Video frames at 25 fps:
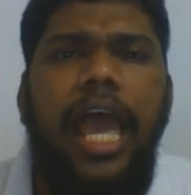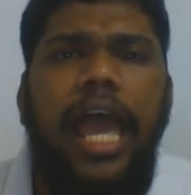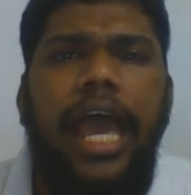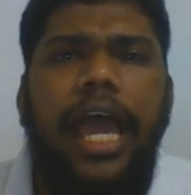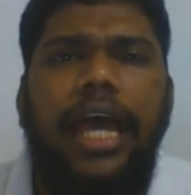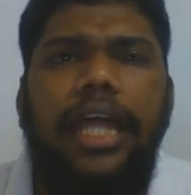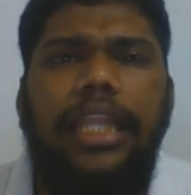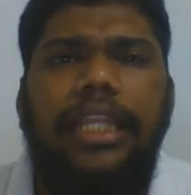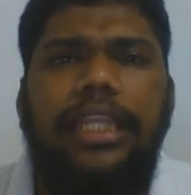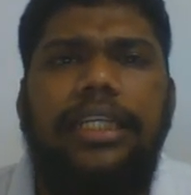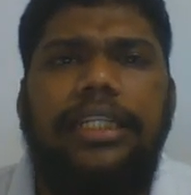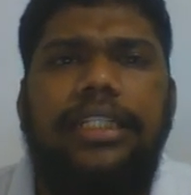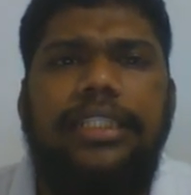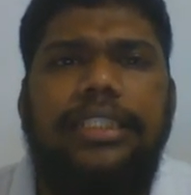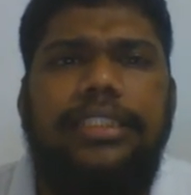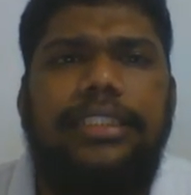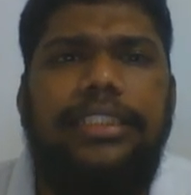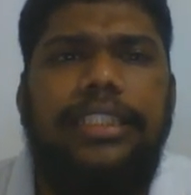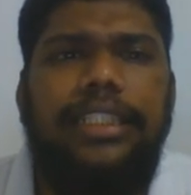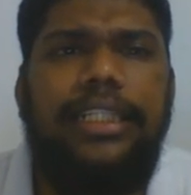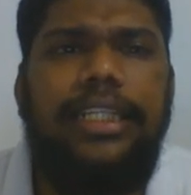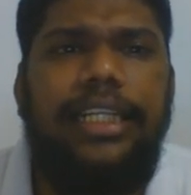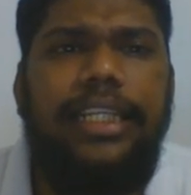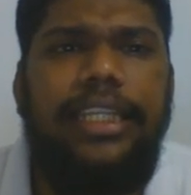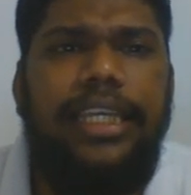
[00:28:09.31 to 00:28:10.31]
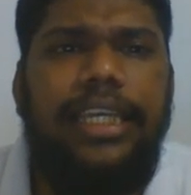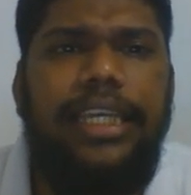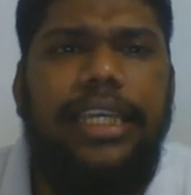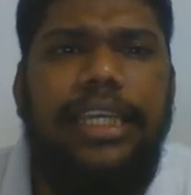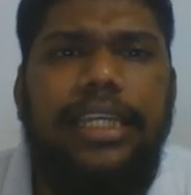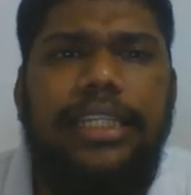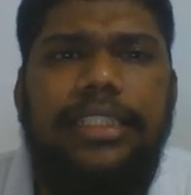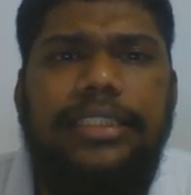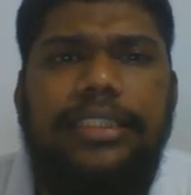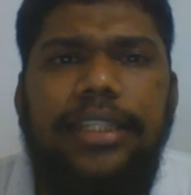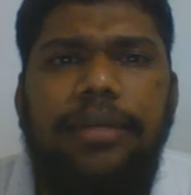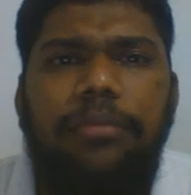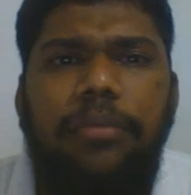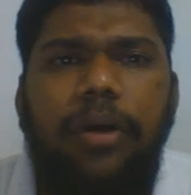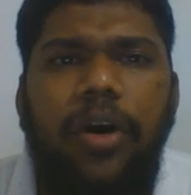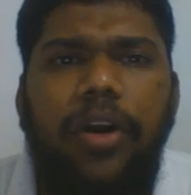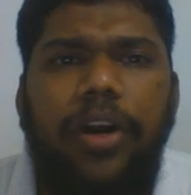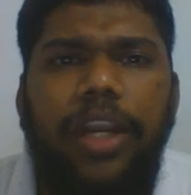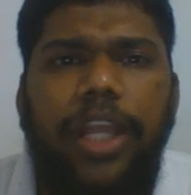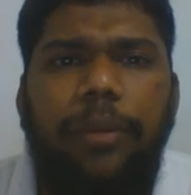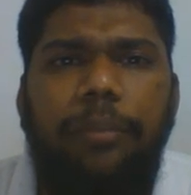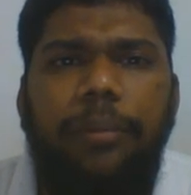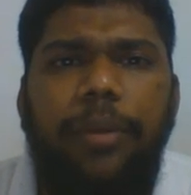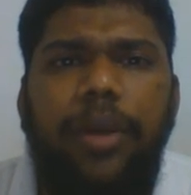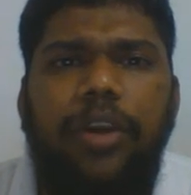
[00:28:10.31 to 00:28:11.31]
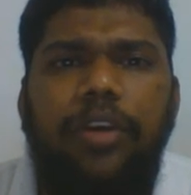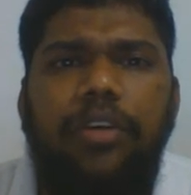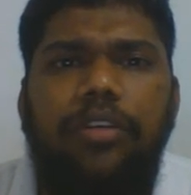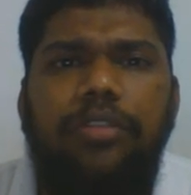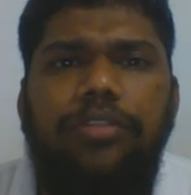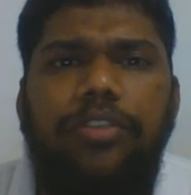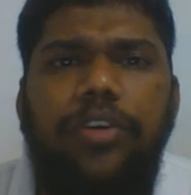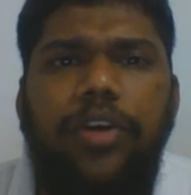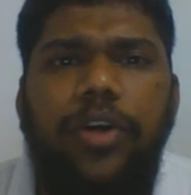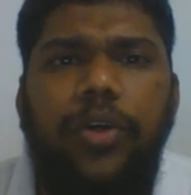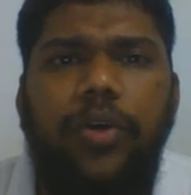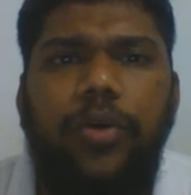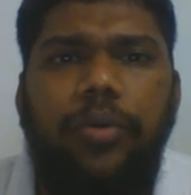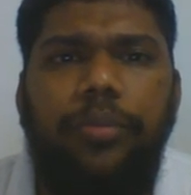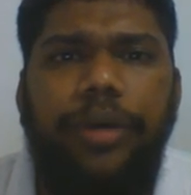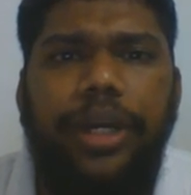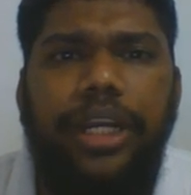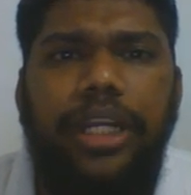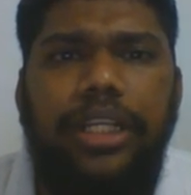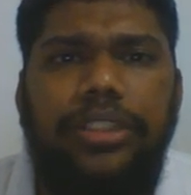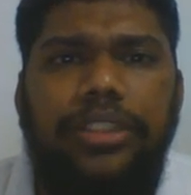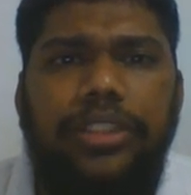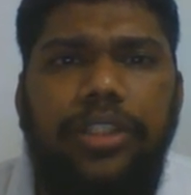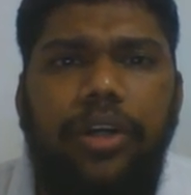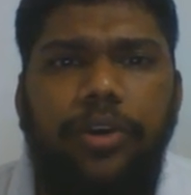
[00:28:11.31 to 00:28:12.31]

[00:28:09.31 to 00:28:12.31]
And the second thing is about MnO4 minus.